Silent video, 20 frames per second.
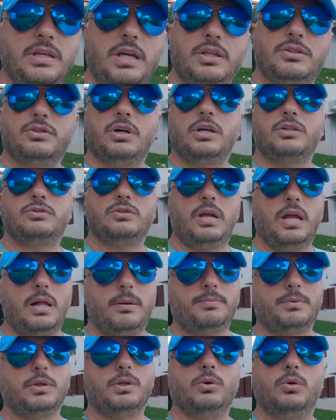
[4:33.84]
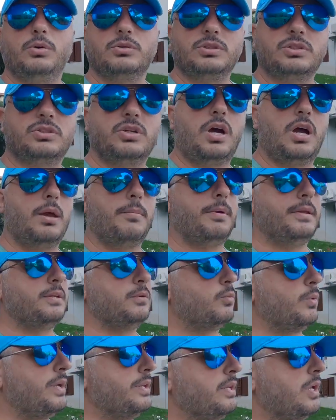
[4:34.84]
They try to help you all the time,
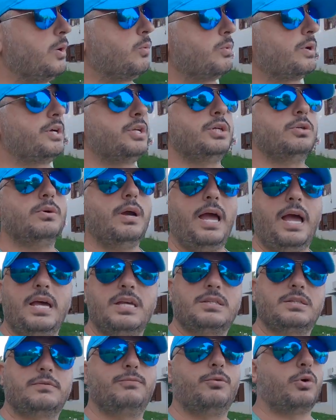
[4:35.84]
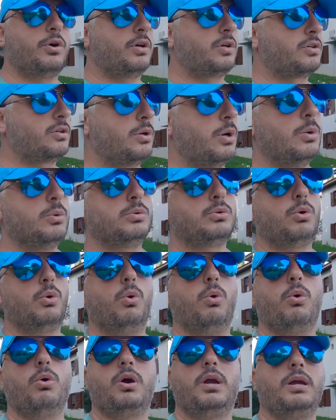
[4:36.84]
and whenever you ask for Coke
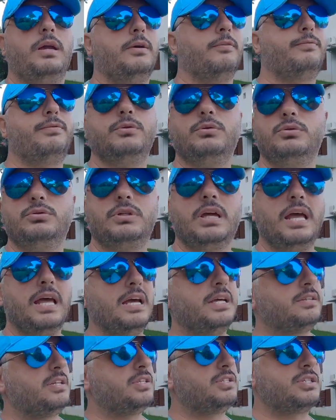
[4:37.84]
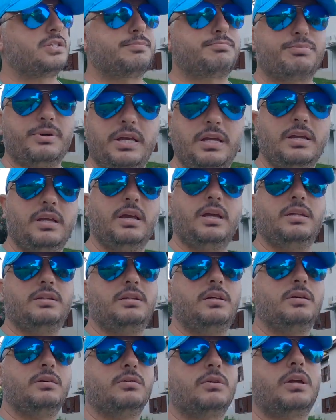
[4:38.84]
or food, they just bring it,
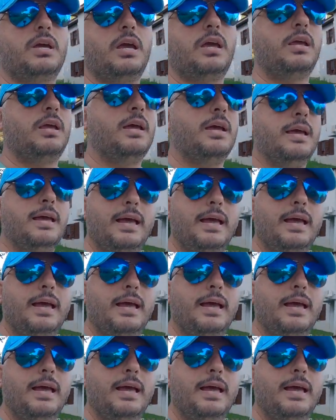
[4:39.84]
okay?